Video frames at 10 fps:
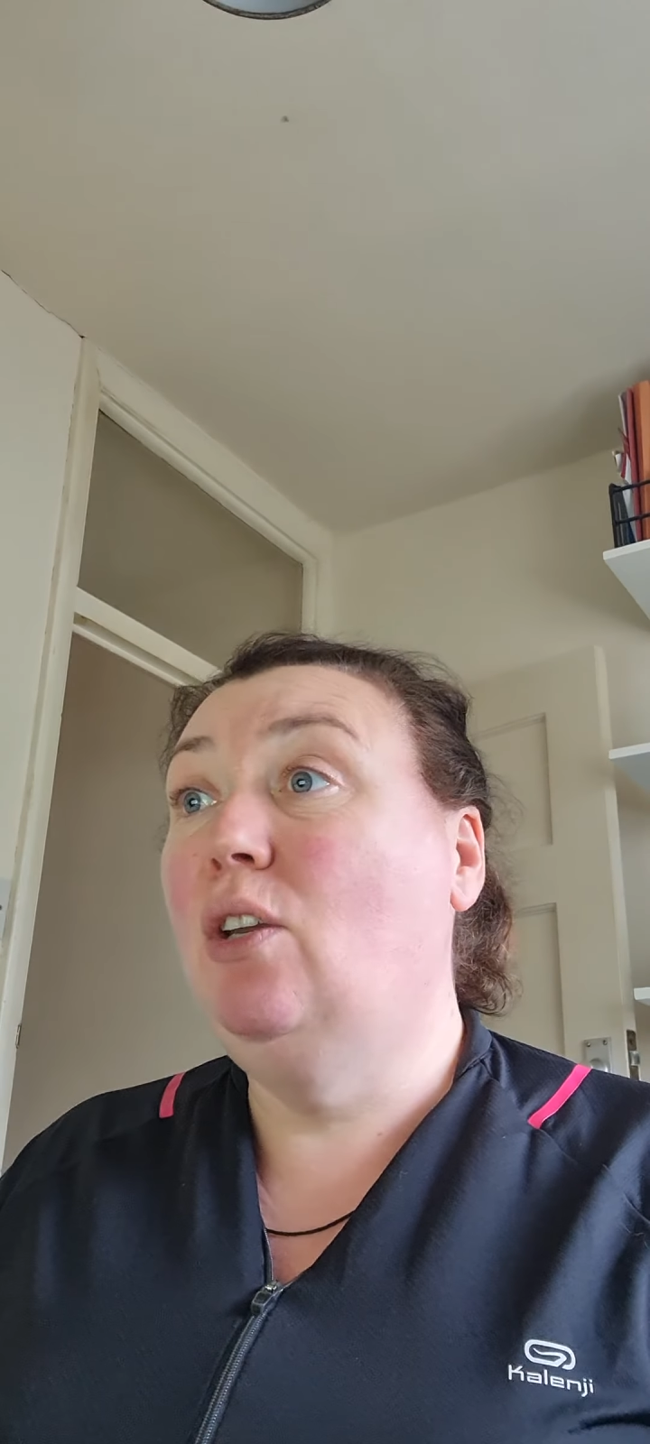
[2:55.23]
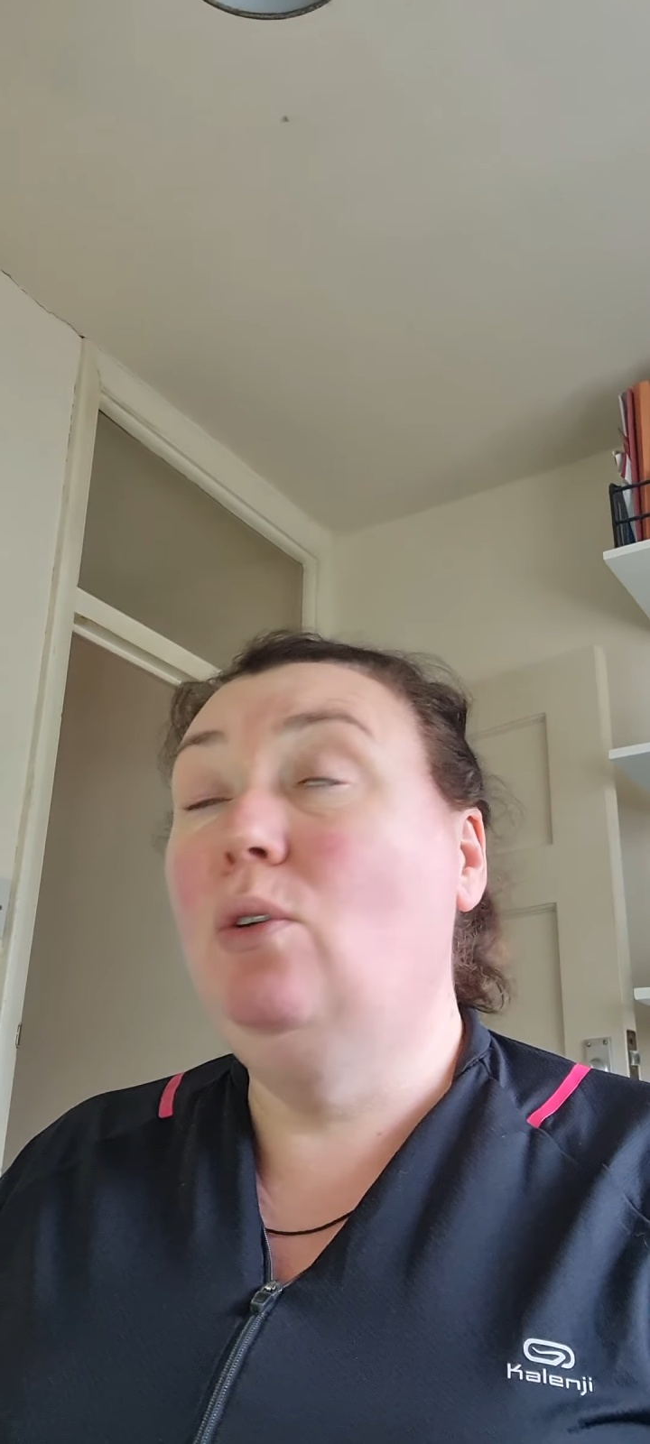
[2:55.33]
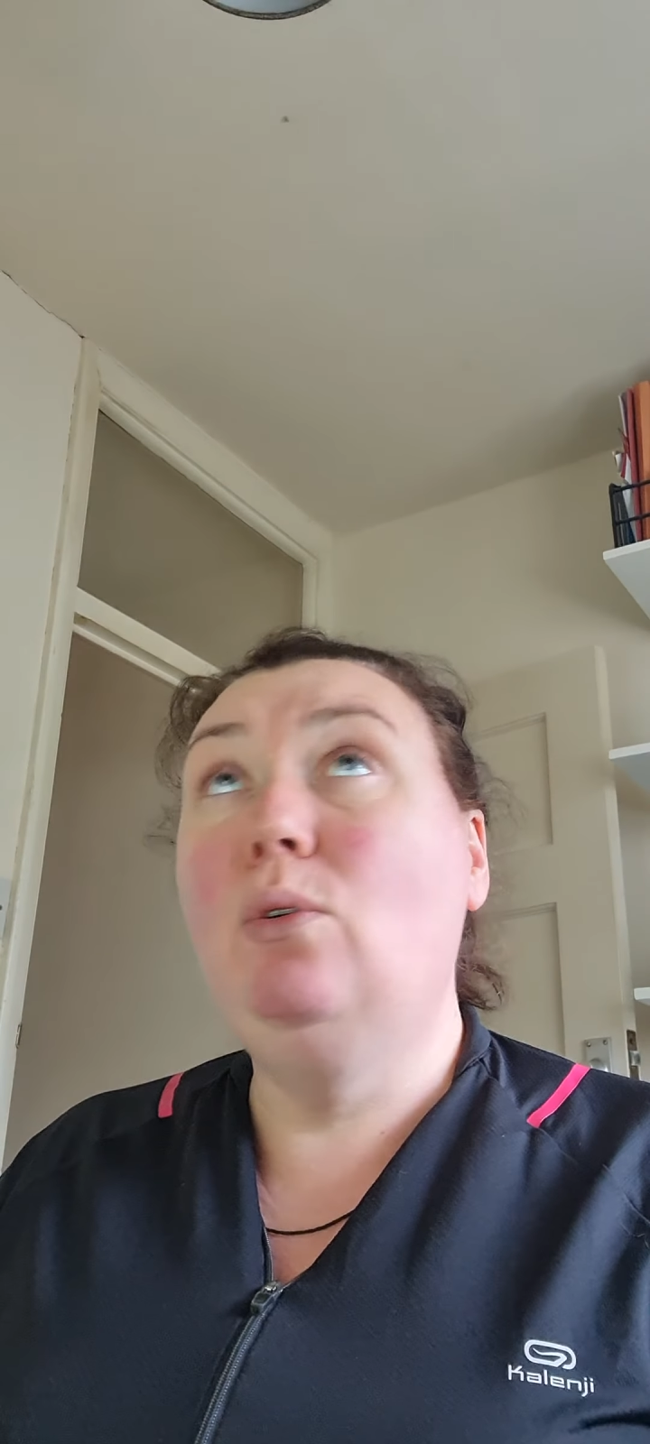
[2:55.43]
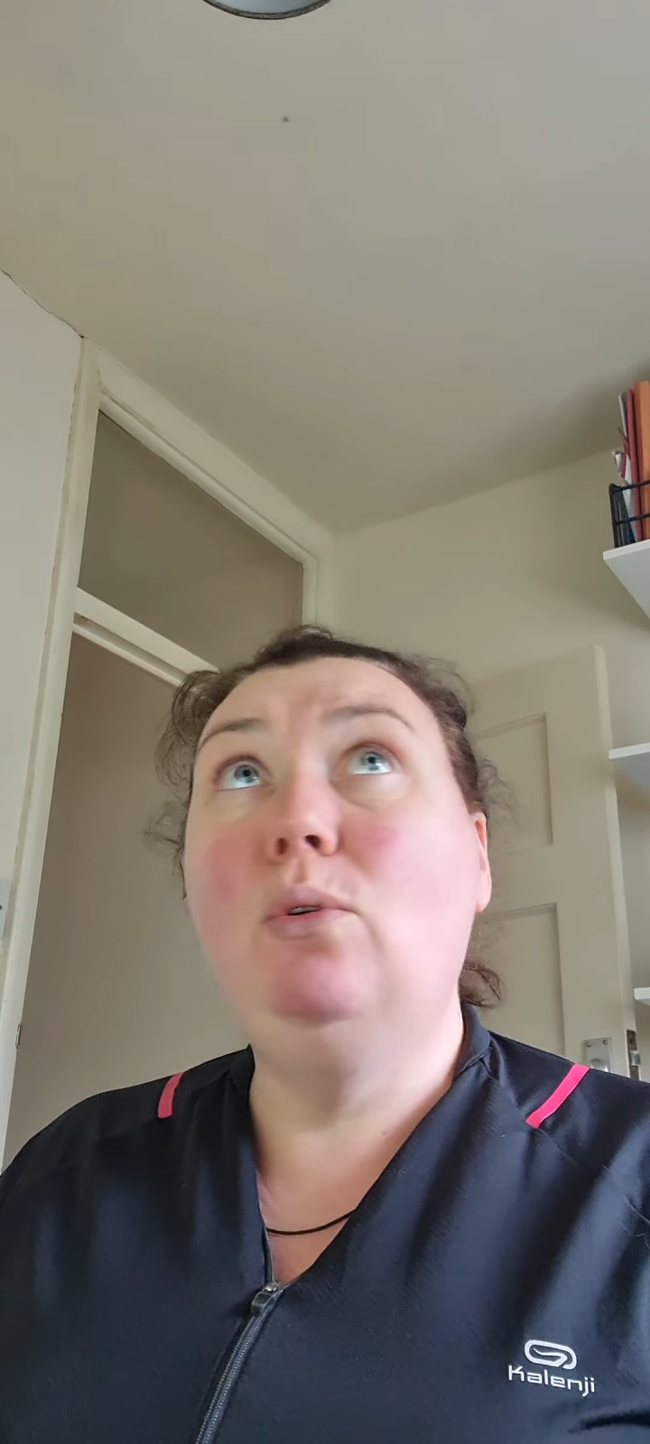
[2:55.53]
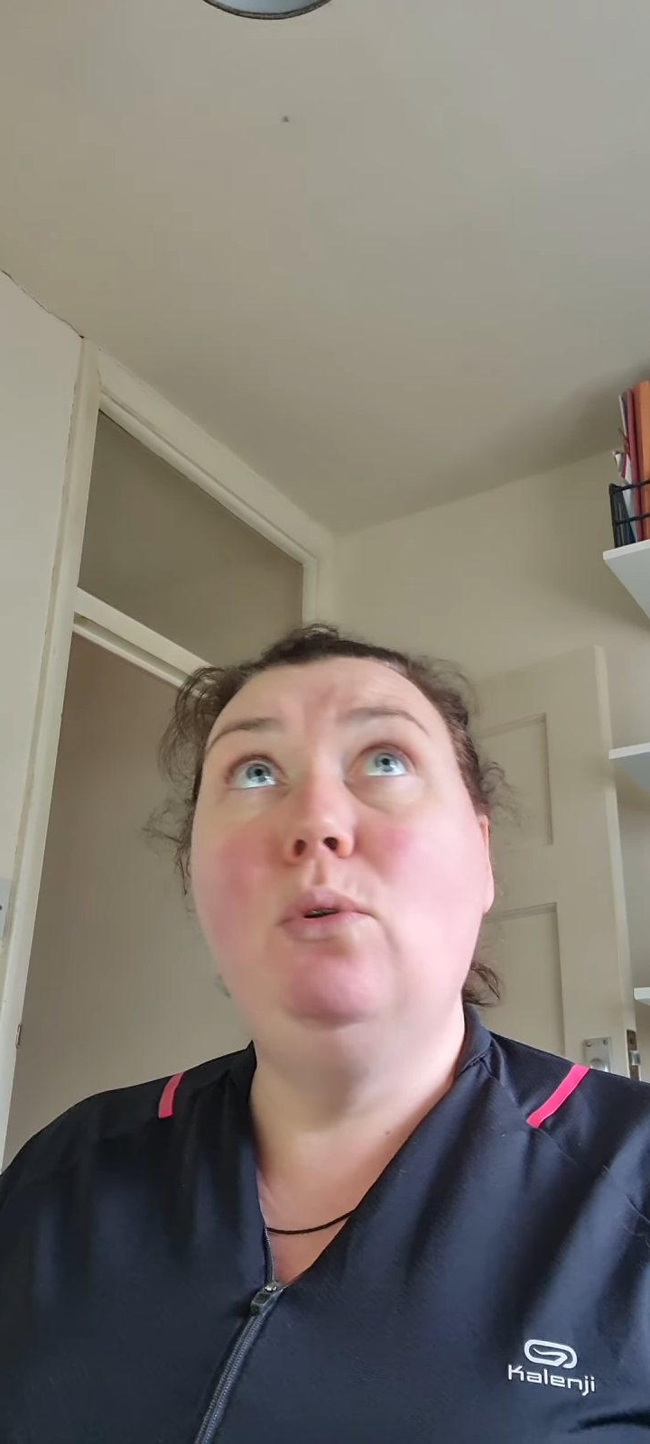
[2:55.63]

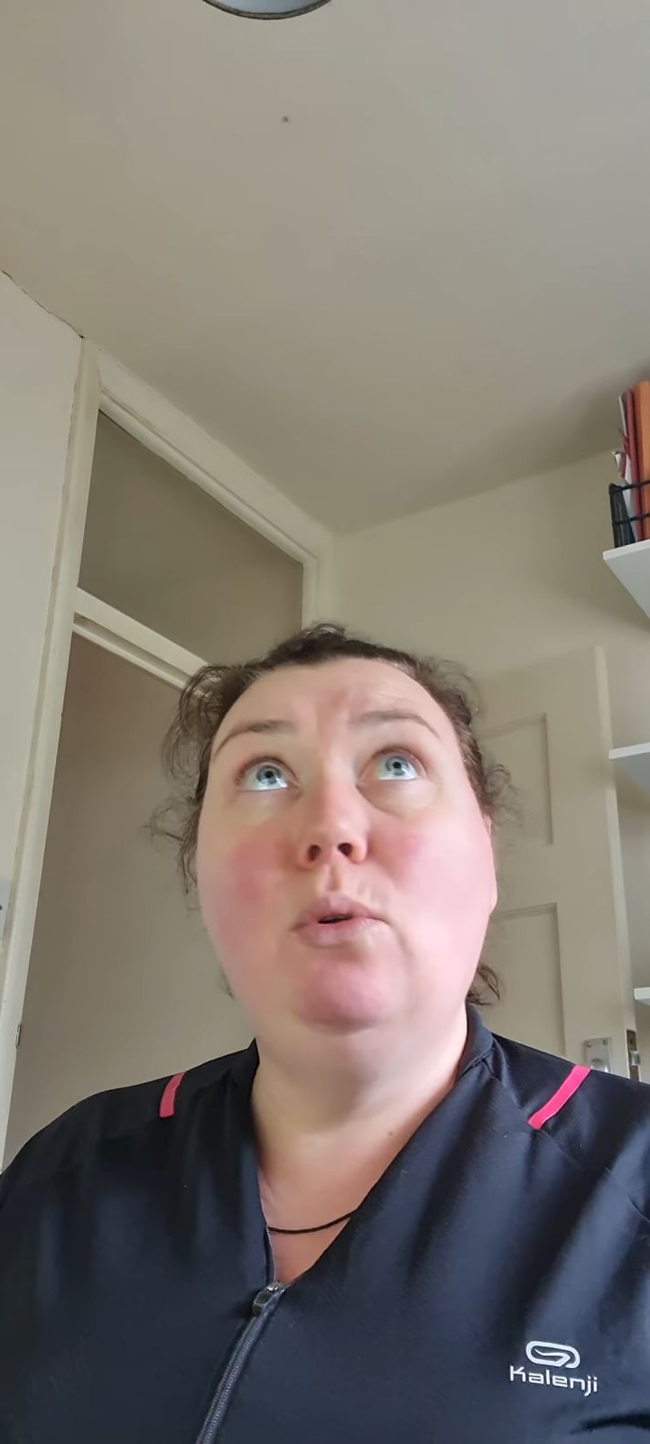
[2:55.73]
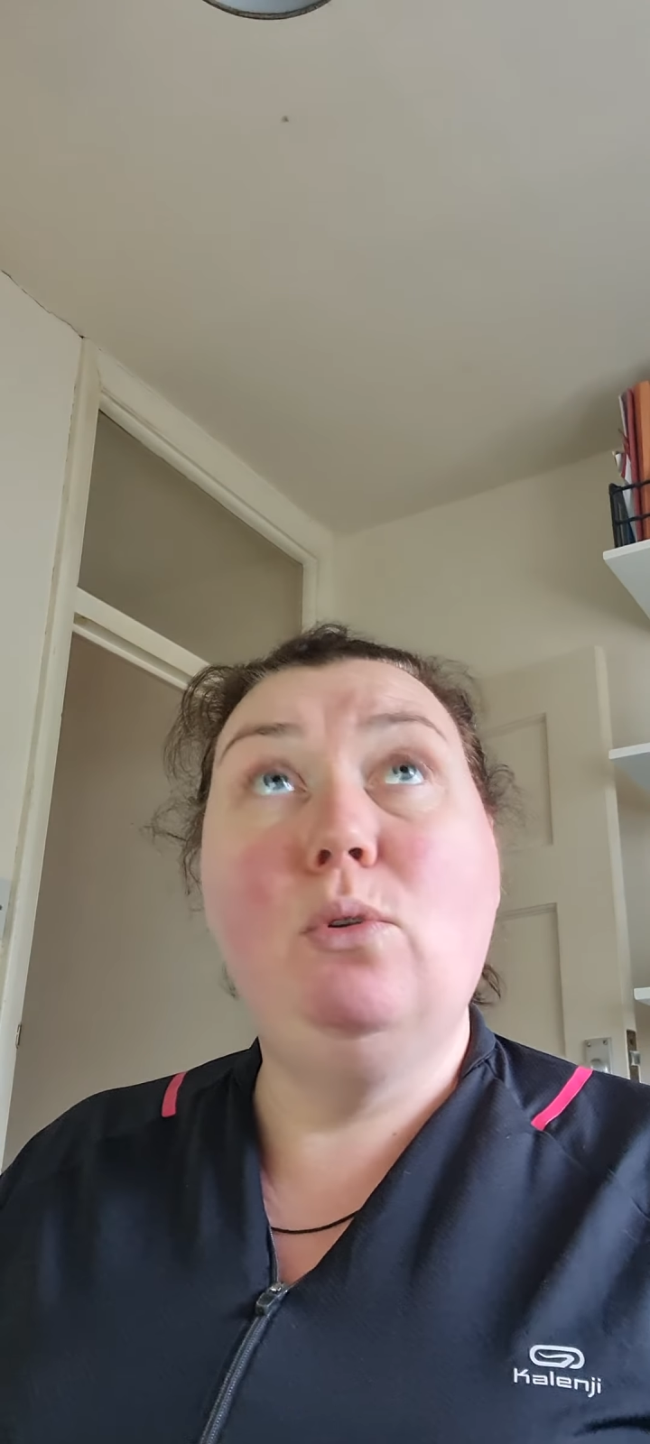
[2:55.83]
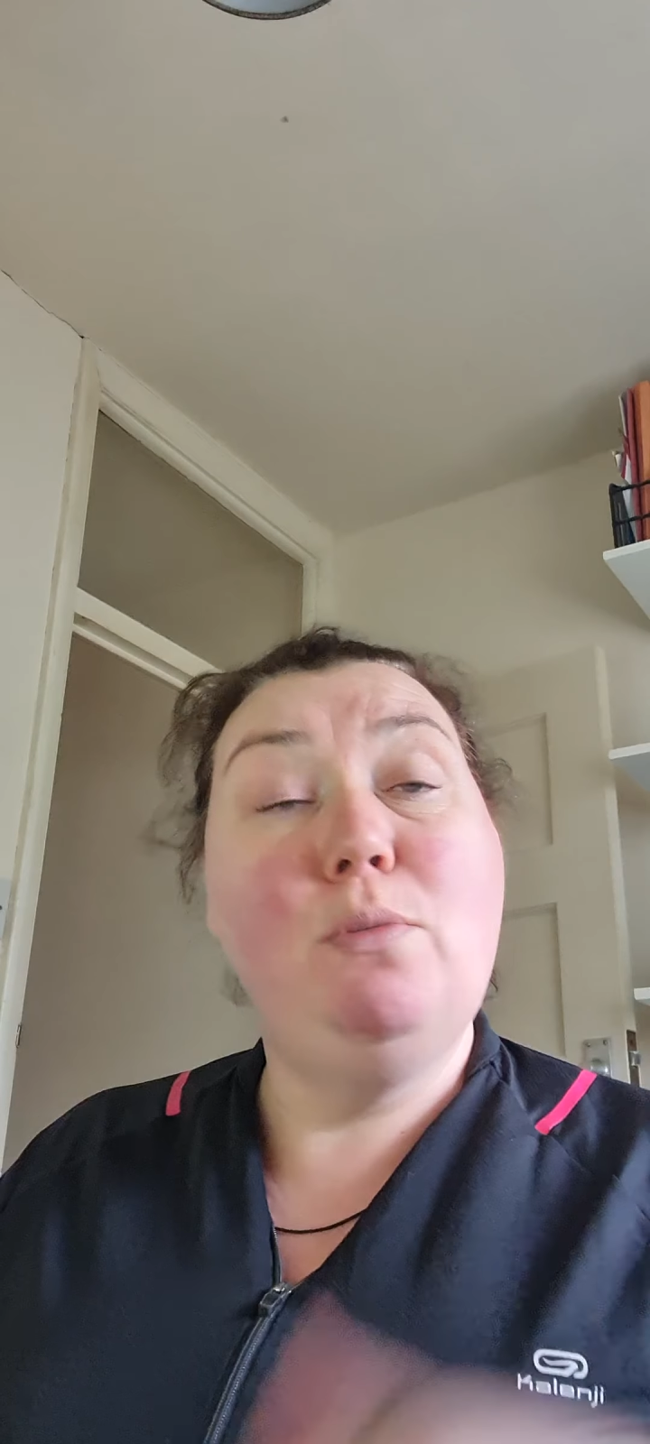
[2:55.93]
you